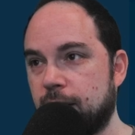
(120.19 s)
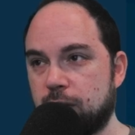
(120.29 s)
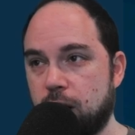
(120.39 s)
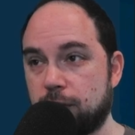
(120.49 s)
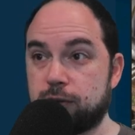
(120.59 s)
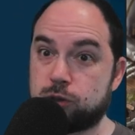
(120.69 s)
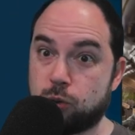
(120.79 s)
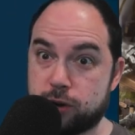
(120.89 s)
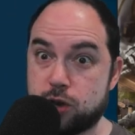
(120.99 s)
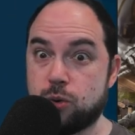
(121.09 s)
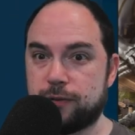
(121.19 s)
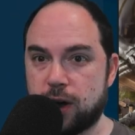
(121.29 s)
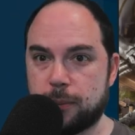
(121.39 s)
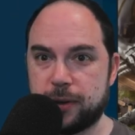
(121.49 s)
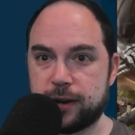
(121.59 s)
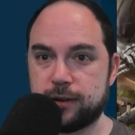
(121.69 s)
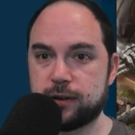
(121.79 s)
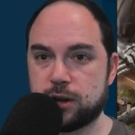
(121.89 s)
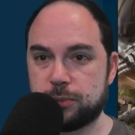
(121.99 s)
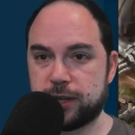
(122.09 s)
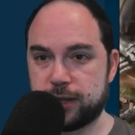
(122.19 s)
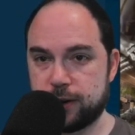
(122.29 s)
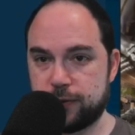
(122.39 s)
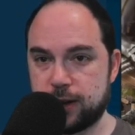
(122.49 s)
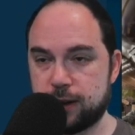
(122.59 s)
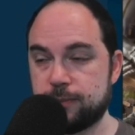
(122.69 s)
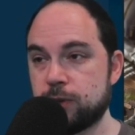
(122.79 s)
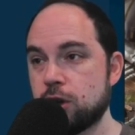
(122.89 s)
of a conflict, or you have not been completely defeated.